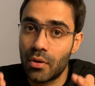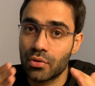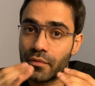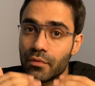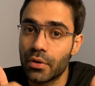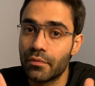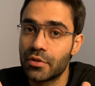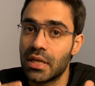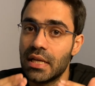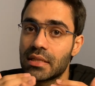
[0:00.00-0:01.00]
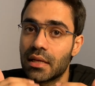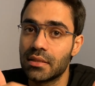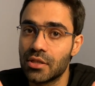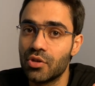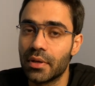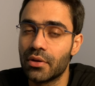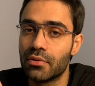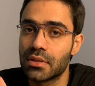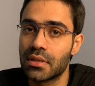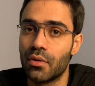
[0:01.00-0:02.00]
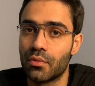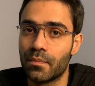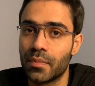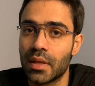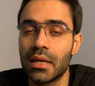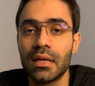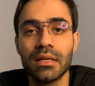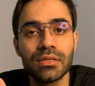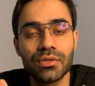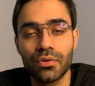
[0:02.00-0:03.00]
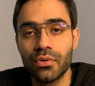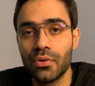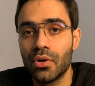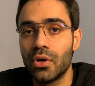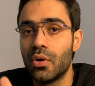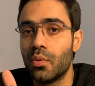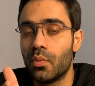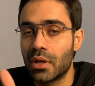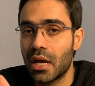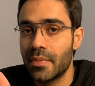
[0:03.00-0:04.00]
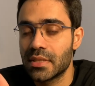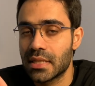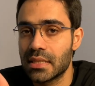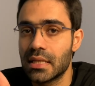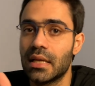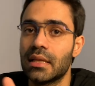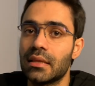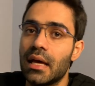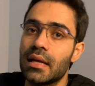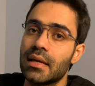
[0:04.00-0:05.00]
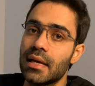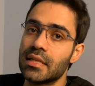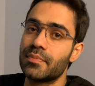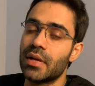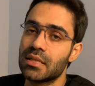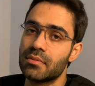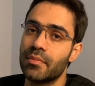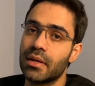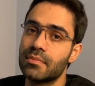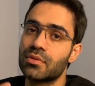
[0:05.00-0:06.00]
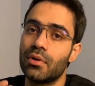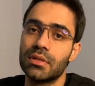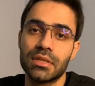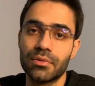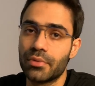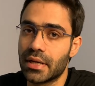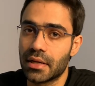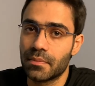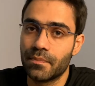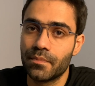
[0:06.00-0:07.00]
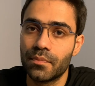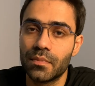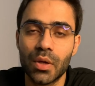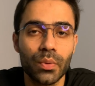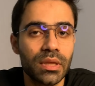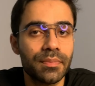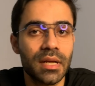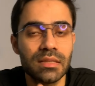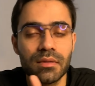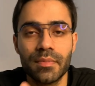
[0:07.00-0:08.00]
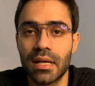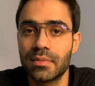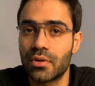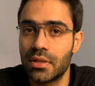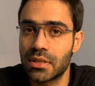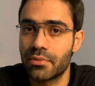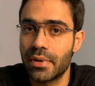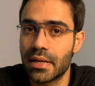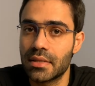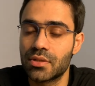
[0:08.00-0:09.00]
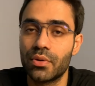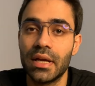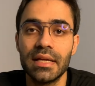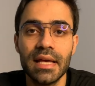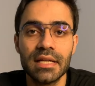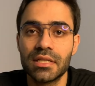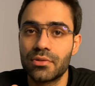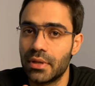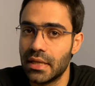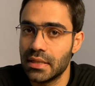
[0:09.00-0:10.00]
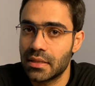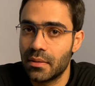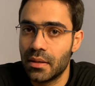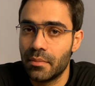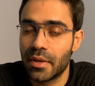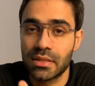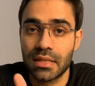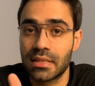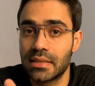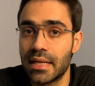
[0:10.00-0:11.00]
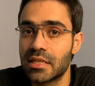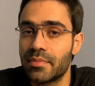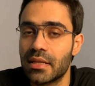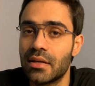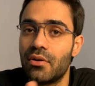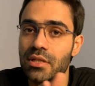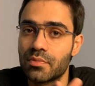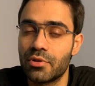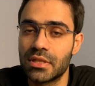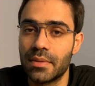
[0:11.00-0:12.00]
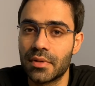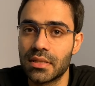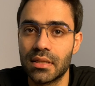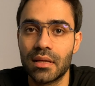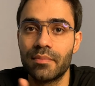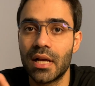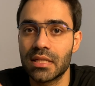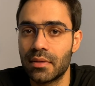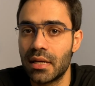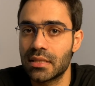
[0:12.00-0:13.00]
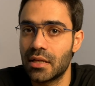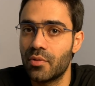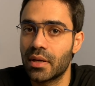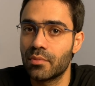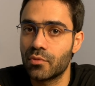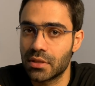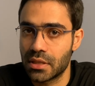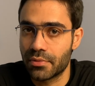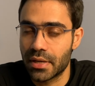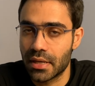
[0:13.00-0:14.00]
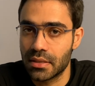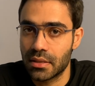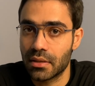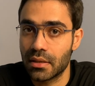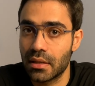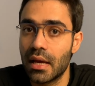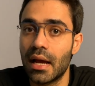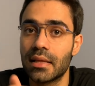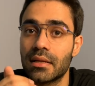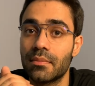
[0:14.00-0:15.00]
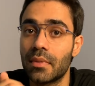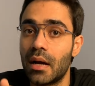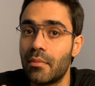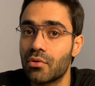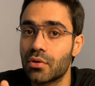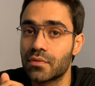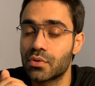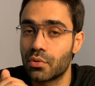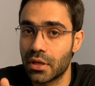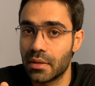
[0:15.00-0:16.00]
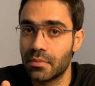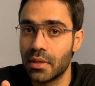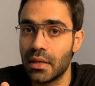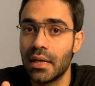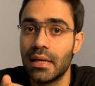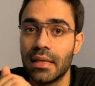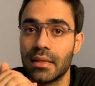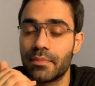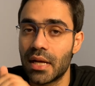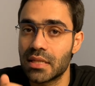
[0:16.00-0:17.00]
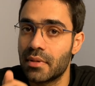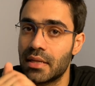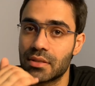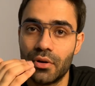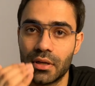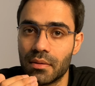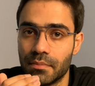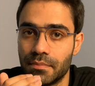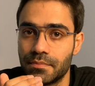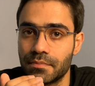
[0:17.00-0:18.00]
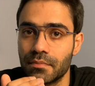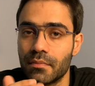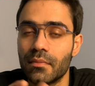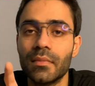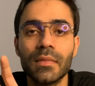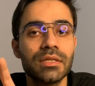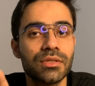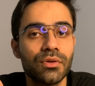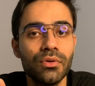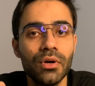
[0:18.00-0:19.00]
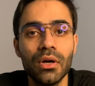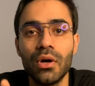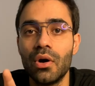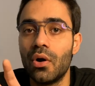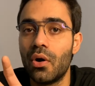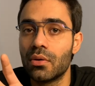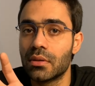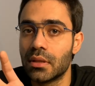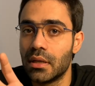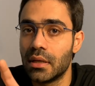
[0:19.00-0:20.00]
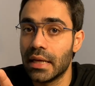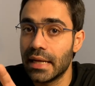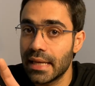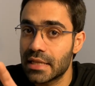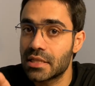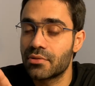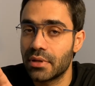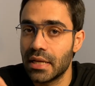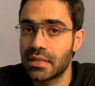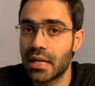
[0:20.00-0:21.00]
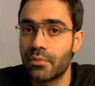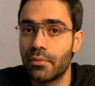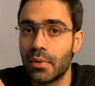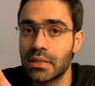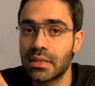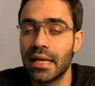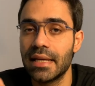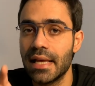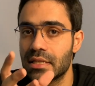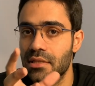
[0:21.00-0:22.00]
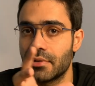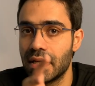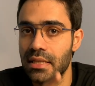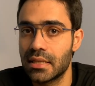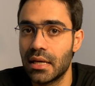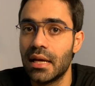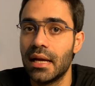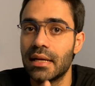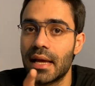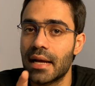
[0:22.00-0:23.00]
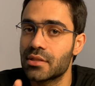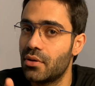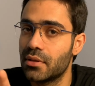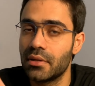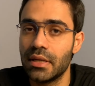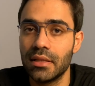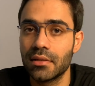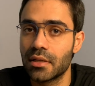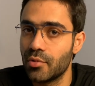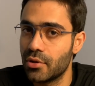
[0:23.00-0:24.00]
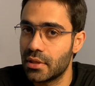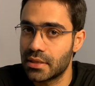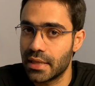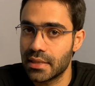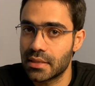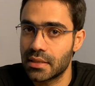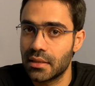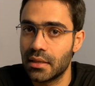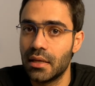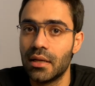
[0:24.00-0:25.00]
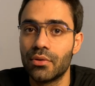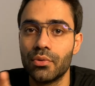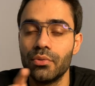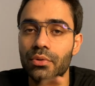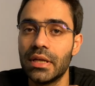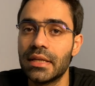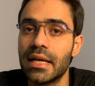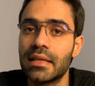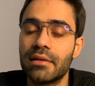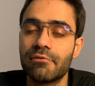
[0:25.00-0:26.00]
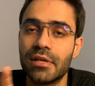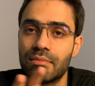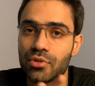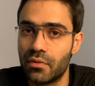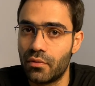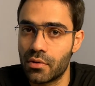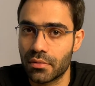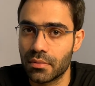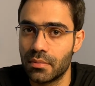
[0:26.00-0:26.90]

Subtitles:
of fluid which he is consuming goes down. So what happens is that his plasma becomes concentrated. Now when the plasma becomes concentrated, so ADH is released because it is sensed by the osmoreceptors that the plasma has now become concentrated and the amount of sodium in the plasma has gone up. So the ADH is released, and once ADH is released, it acts on the renal tubular cells to retain and reabsorb water.